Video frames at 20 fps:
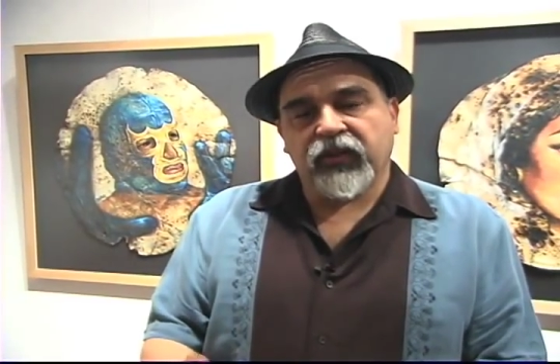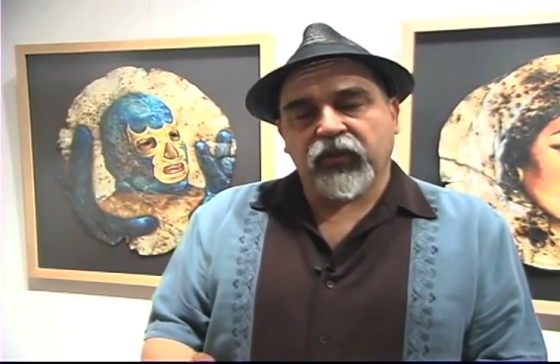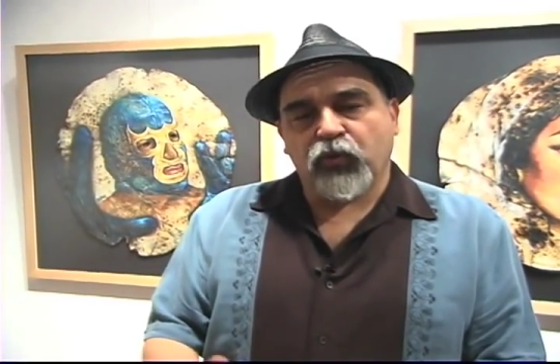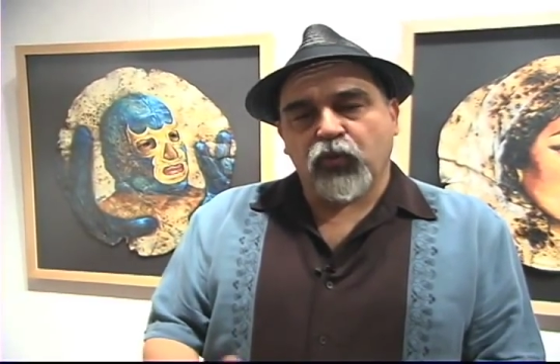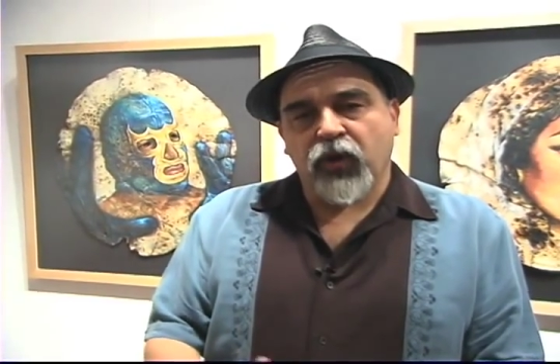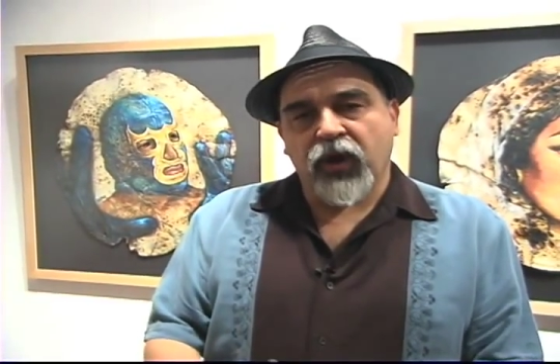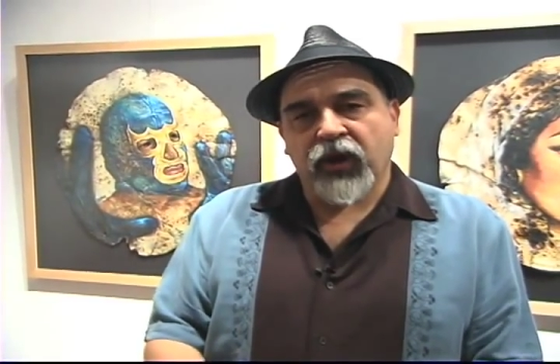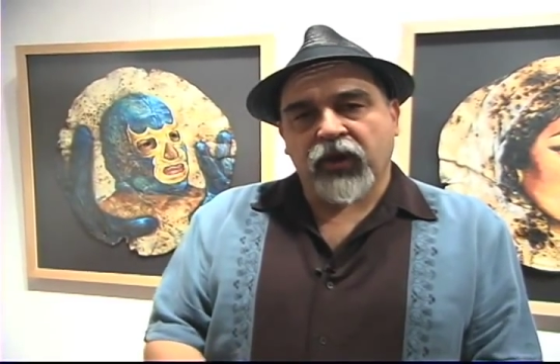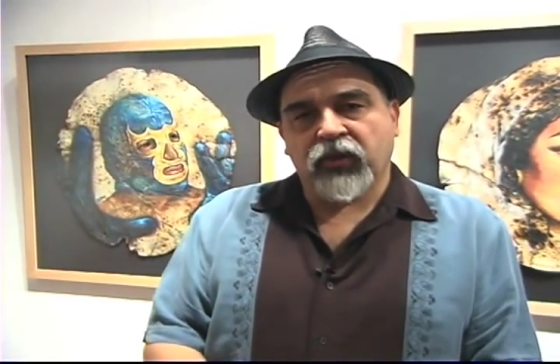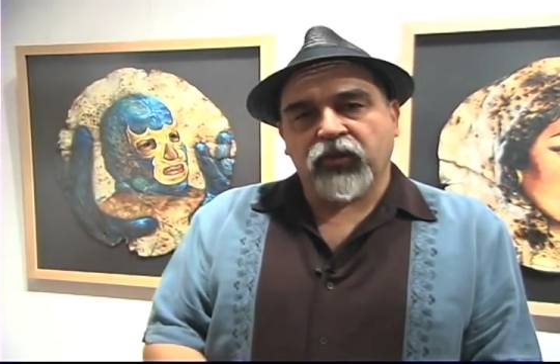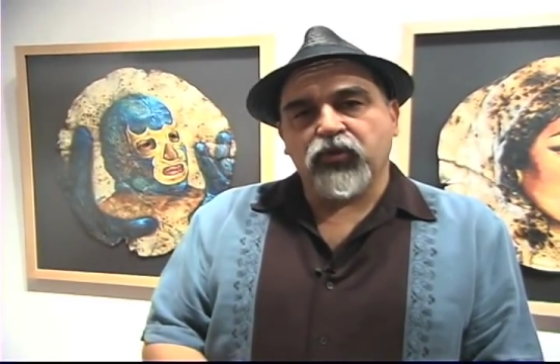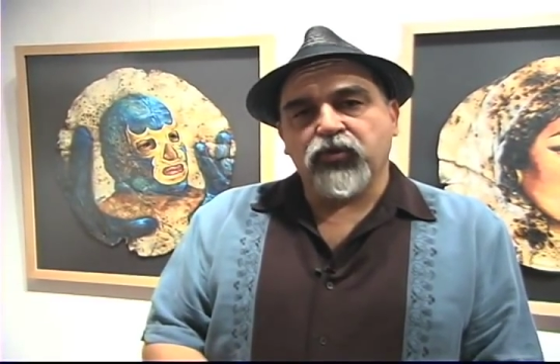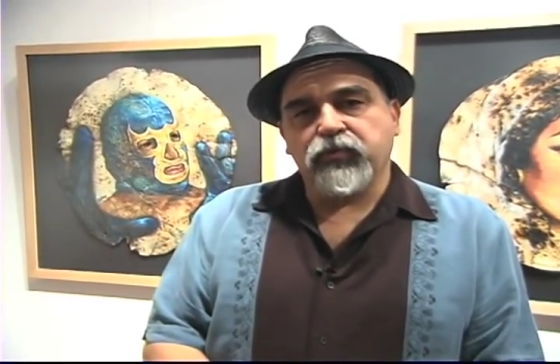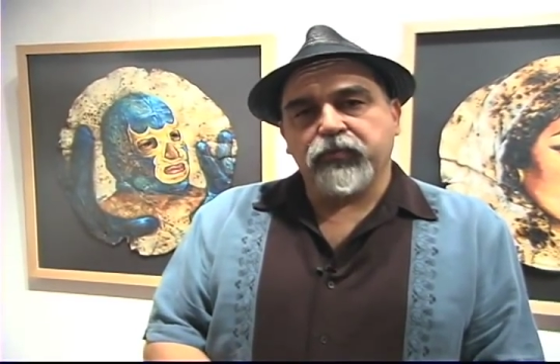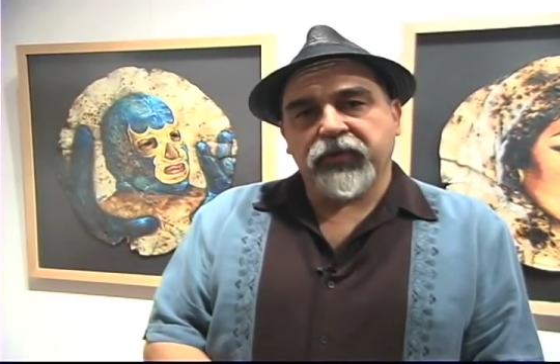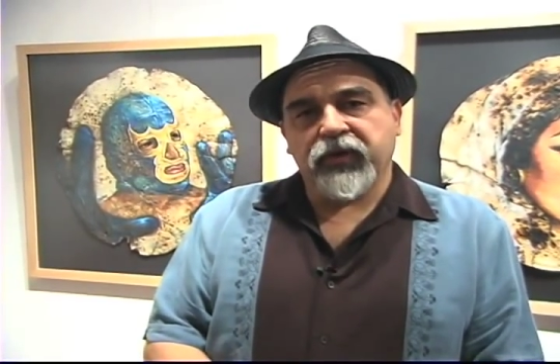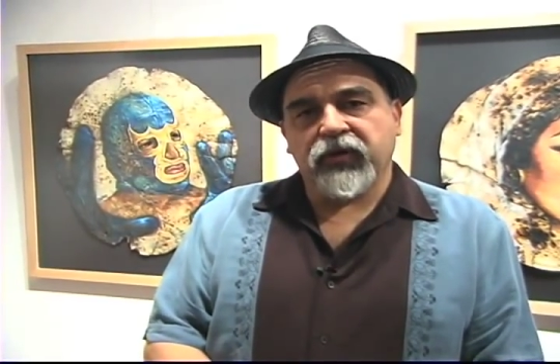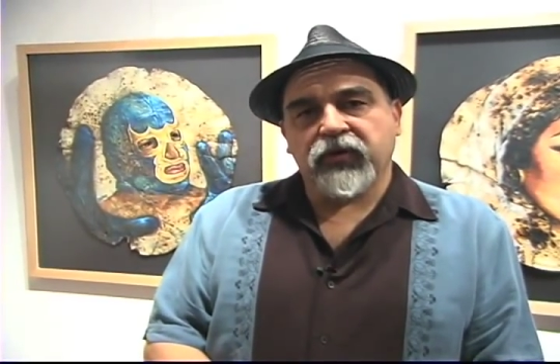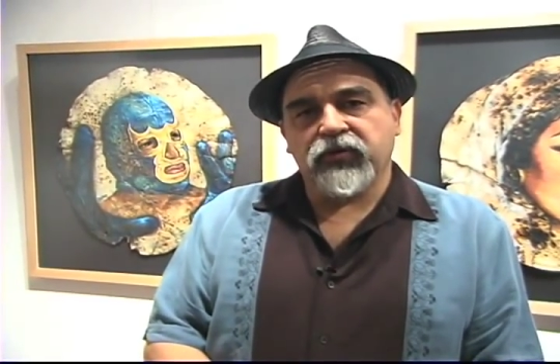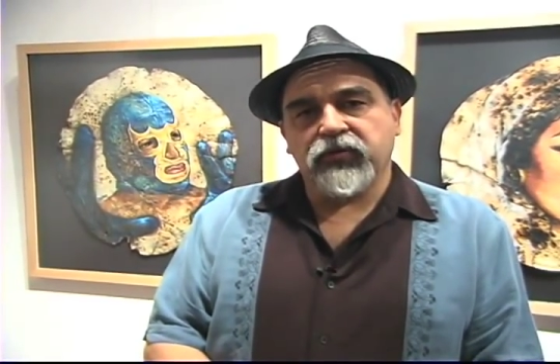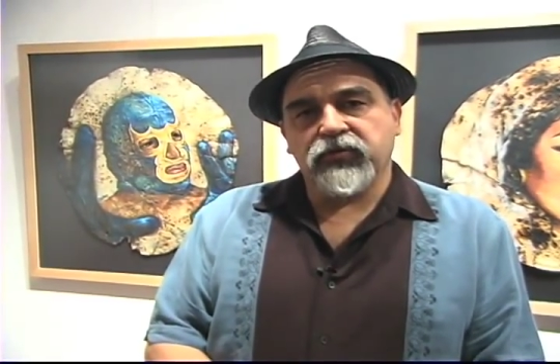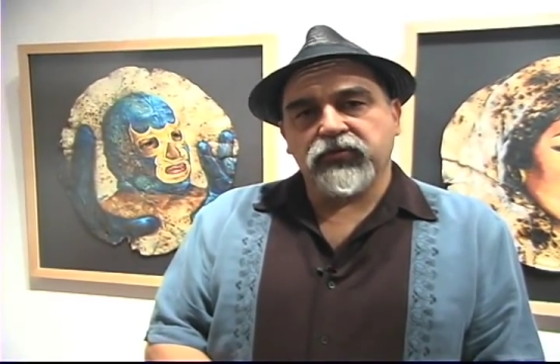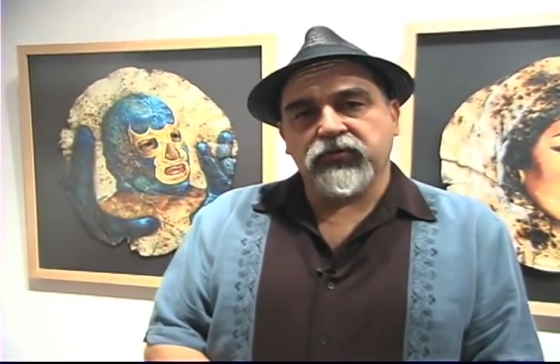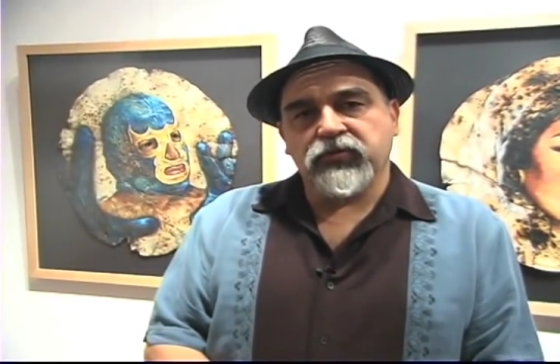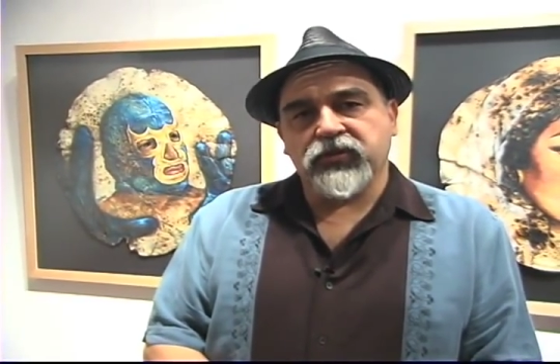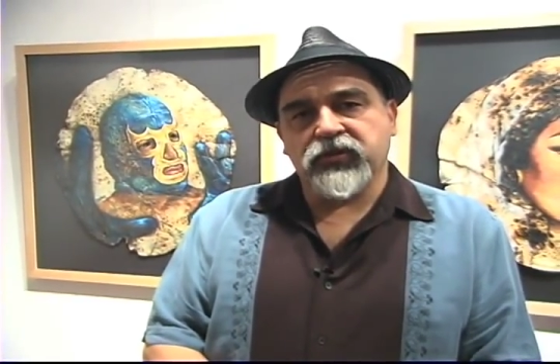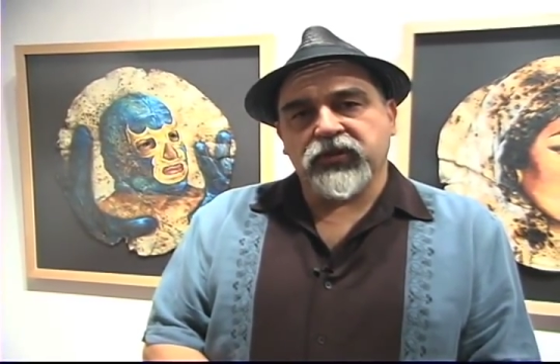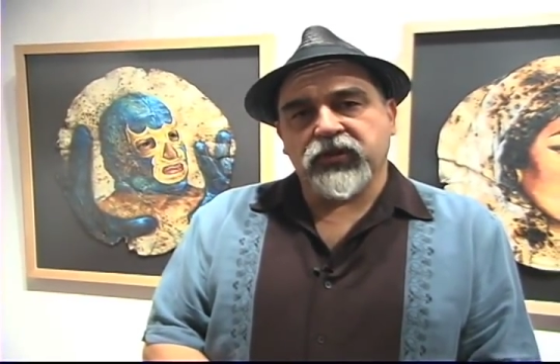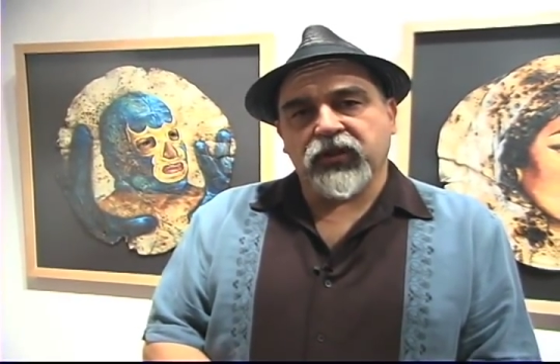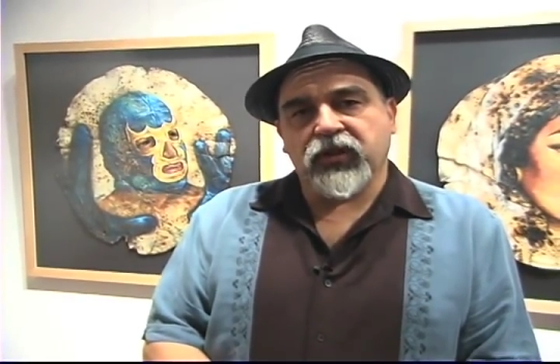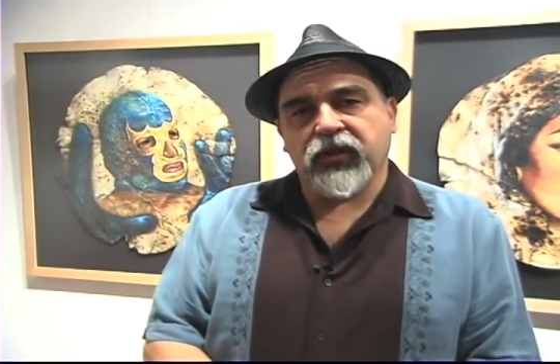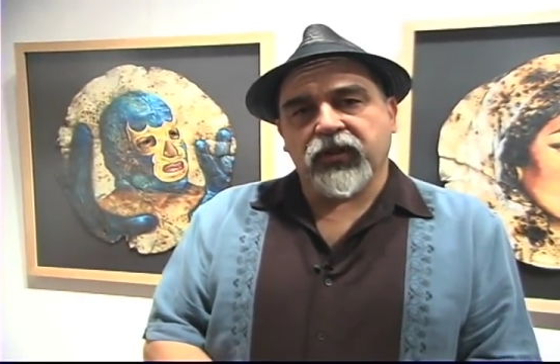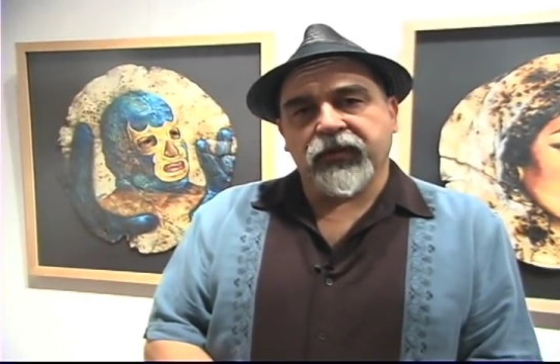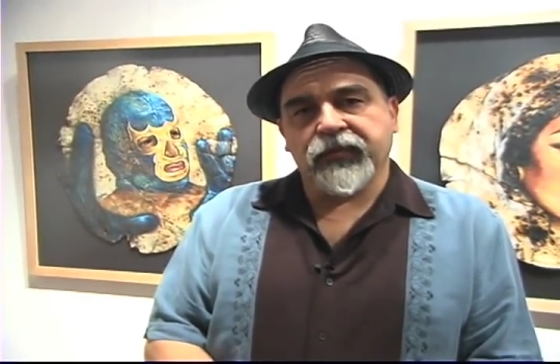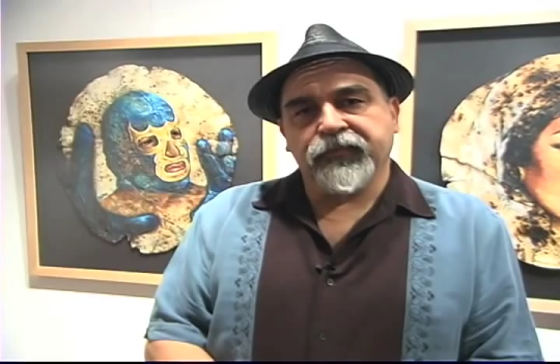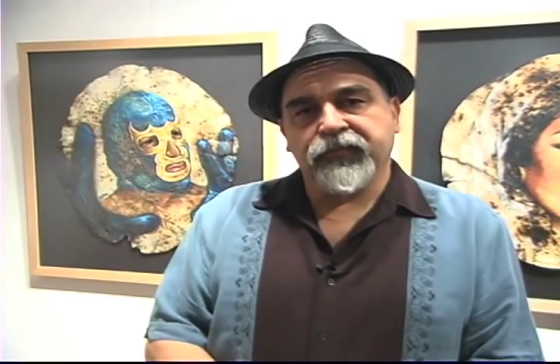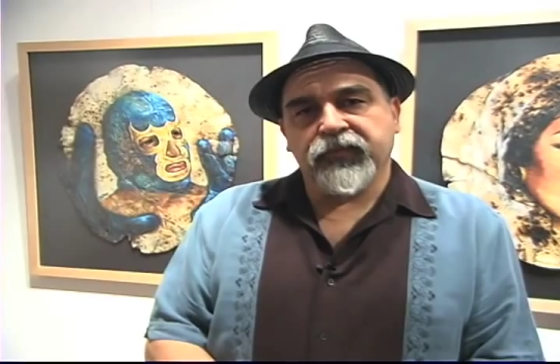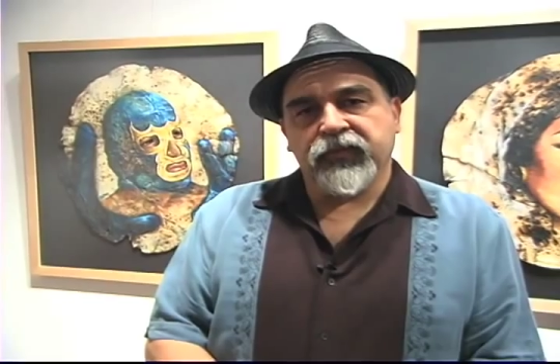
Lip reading: of Guadalupe, who's a